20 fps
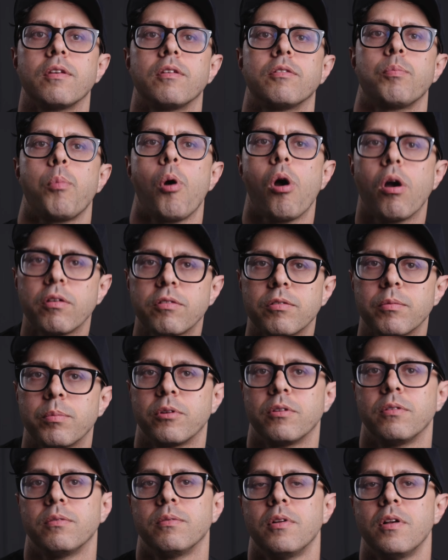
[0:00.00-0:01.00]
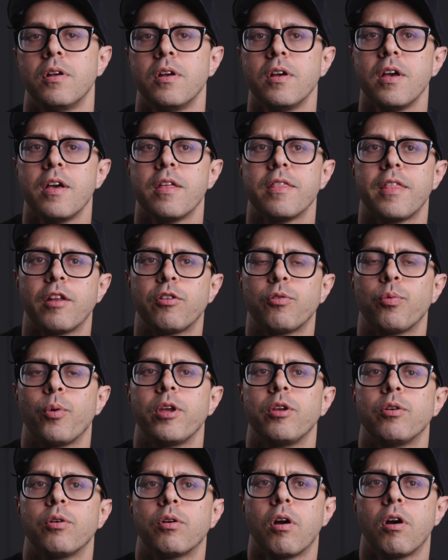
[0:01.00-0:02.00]
as possible. That's why
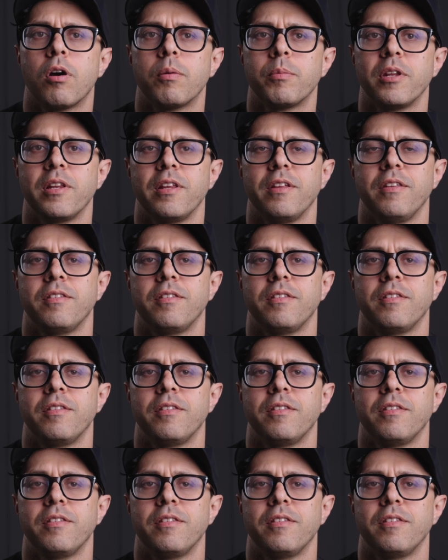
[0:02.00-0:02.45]
you'll commonly